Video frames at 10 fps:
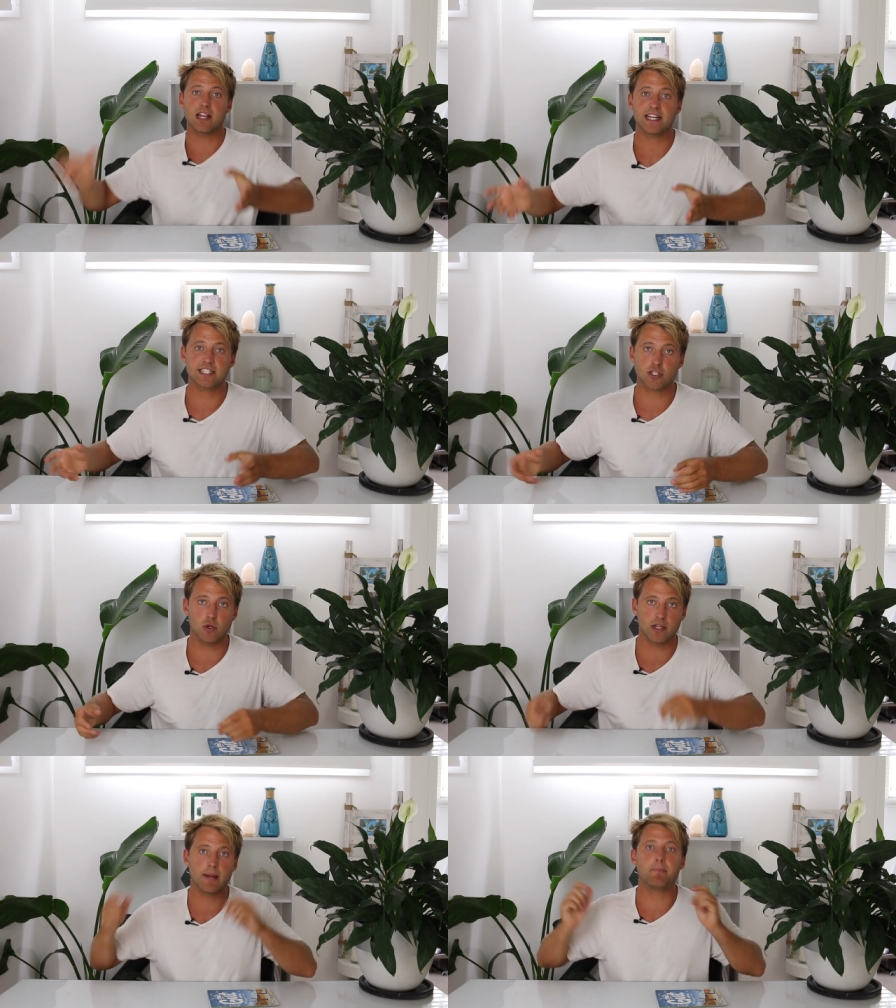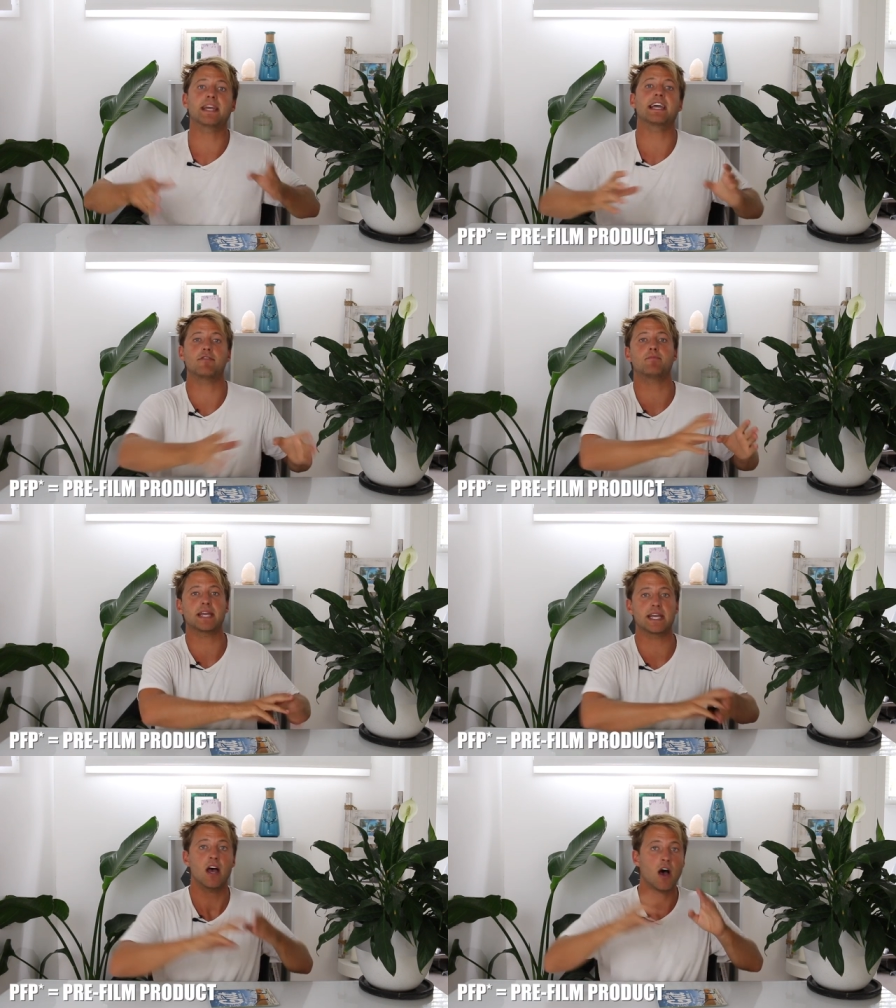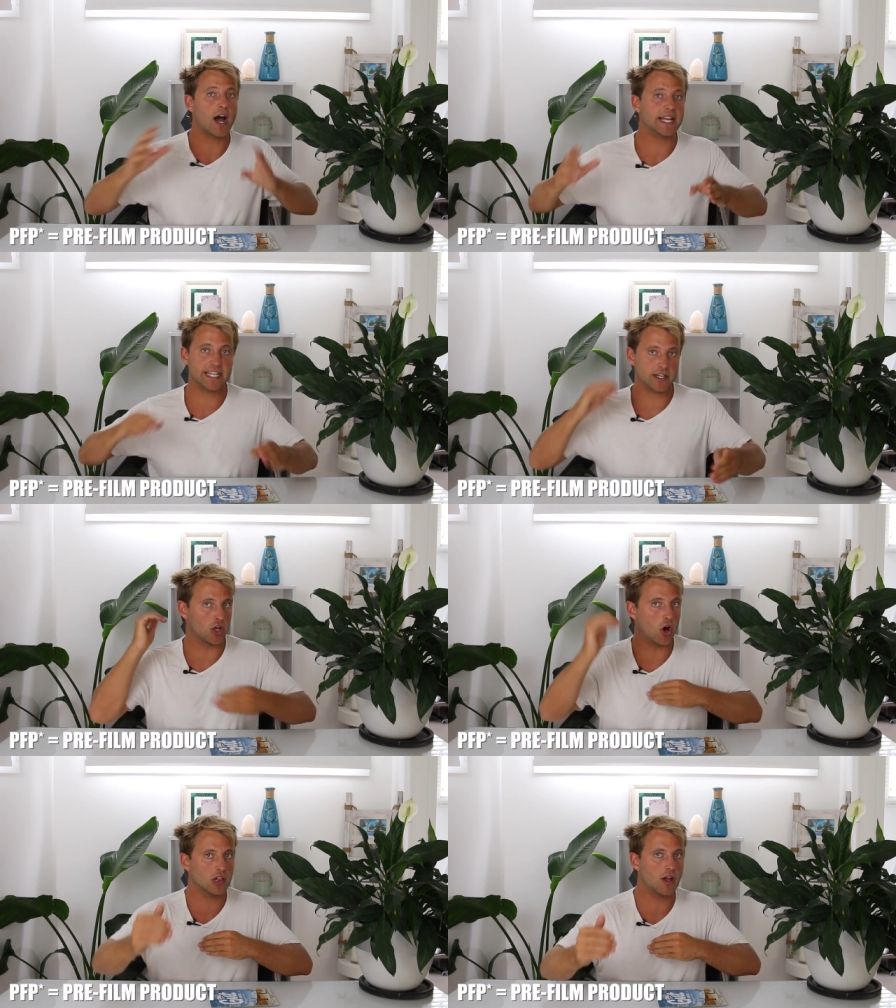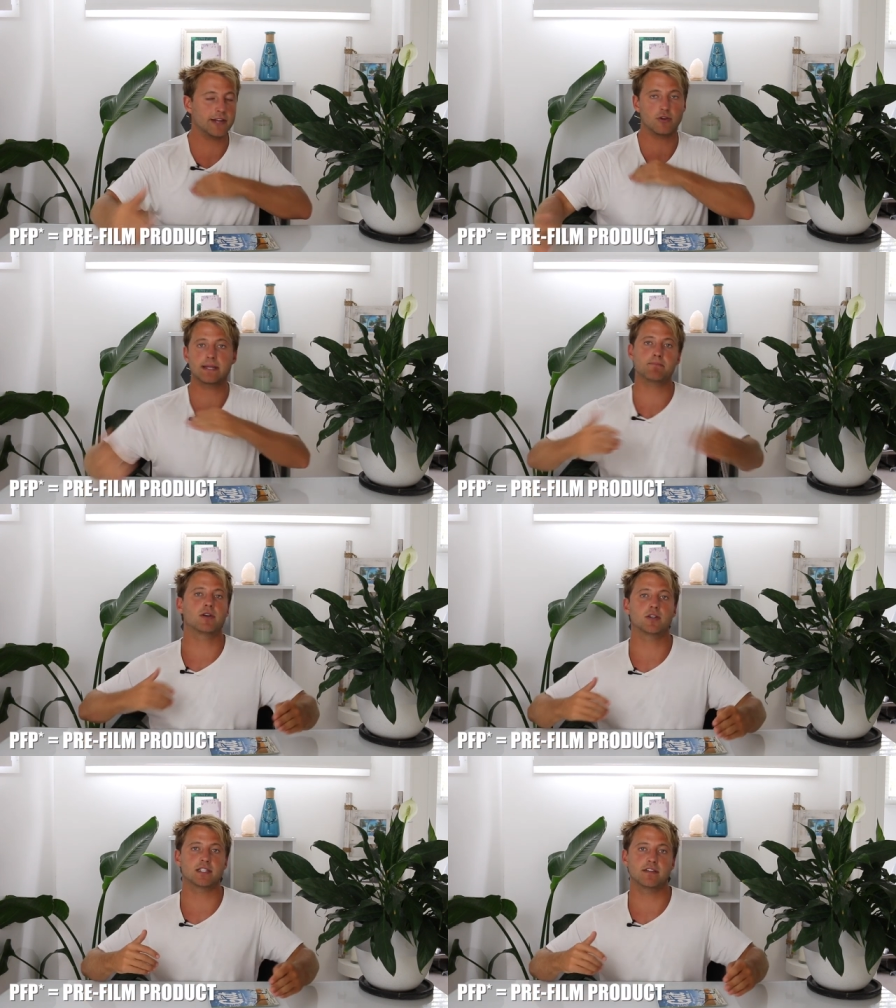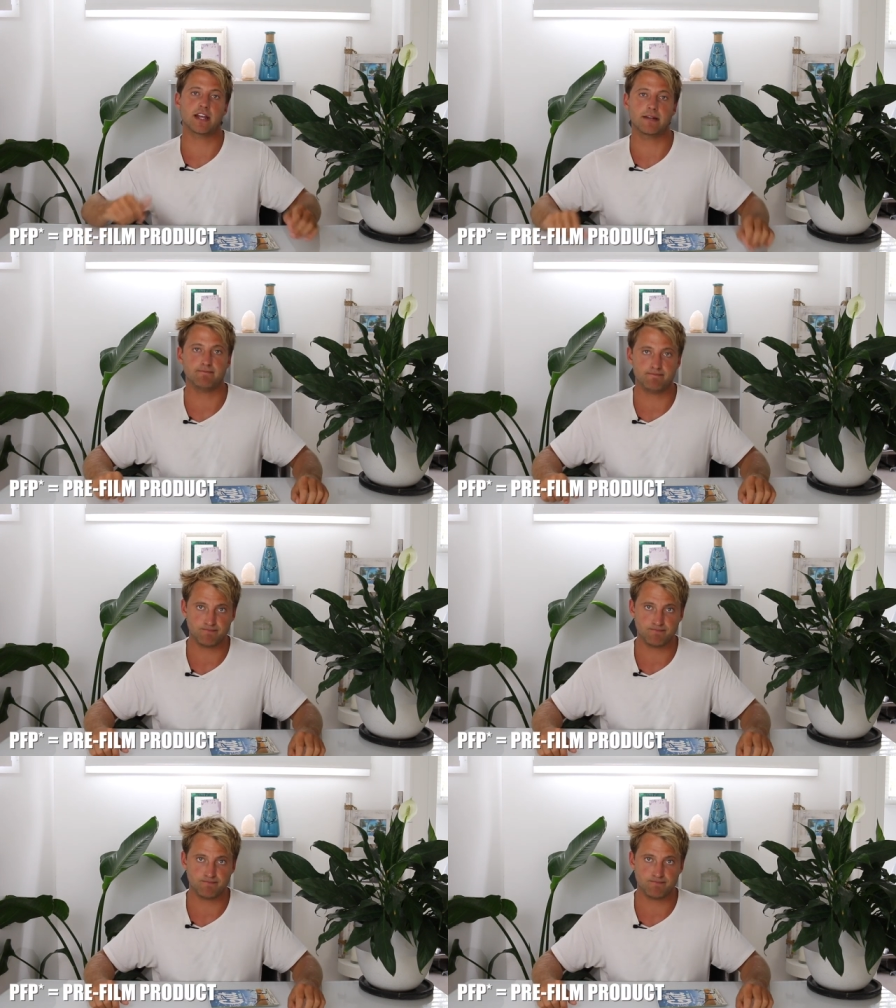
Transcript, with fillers: I like to call it, a P F P, that is an online or in-person event.